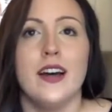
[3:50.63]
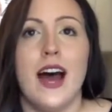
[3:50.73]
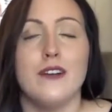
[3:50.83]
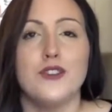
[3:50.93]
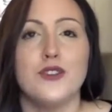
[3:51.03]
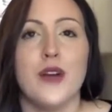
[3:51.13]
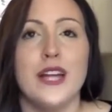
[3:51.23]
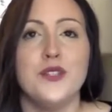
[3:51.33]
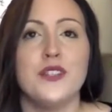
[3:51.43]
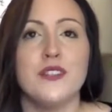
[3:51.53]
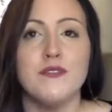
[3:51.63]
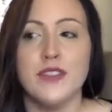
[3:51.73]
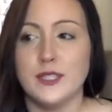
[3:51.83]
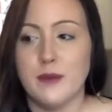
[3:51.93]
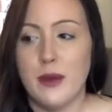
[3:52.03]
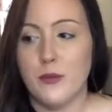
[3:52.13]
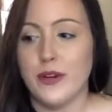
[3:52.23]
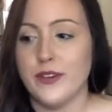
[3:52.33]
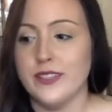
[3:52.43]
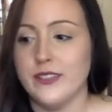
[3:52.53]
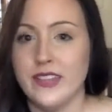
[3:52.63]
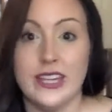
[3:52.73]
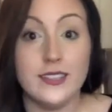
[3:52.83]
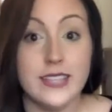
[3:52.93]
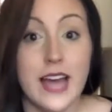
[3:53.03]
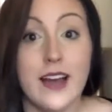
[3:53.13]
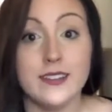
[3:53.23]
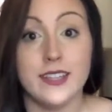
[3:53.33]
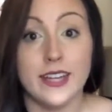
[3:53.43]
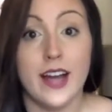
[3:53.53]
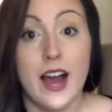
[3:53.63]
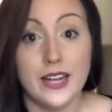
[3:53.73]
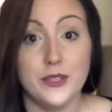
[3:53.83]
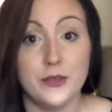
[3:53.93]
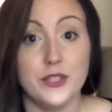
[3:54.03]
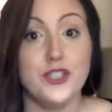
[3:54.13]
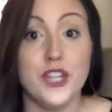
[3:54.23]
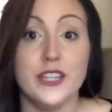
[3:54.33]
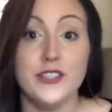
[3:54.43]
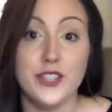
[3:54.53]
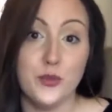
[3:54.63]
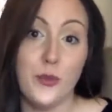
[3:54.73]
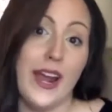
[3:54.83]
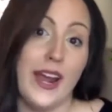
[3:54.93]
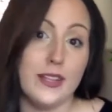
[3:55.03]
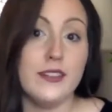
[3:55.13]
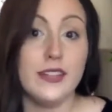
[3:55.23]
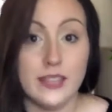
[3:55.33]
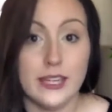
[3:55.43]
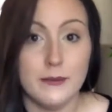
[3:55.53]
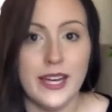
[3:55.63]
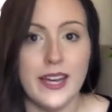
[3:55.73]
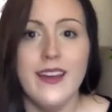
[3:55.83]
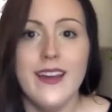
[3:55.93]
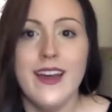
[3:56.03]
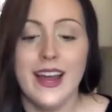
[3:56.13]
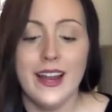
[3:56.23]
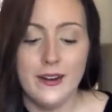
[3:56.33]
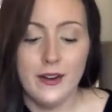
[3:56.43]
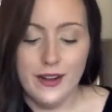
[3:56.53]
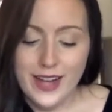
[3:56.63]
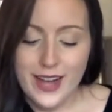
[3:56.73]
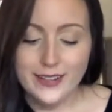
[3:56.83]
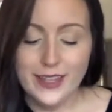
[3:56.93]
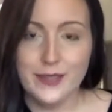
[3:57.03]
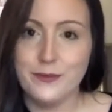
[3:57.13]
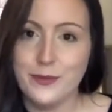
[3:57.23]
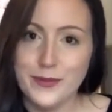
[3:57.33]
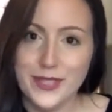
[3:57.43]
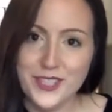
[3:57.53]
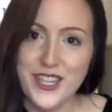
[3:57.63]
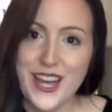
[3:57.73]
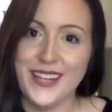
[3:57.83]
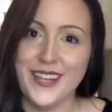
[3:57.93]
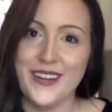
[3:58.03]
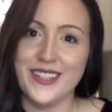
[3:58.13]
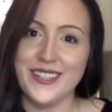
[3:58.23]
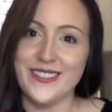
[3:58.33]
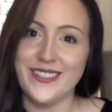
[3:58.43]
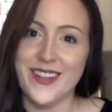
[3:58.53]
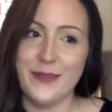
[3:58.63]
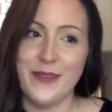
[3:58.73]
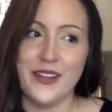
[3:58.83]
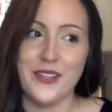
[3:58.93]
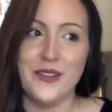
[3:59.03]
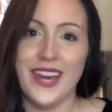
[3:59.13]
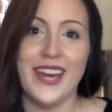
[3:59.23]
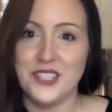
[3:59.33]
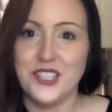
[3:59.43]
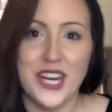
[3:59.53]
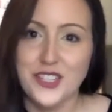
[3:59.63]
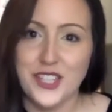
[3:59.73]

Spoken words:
I'll try to convince my boyfriend to think exactly like I do, to change his way and to think like me. And it kind of like put me in check, because it was talking about how you can't change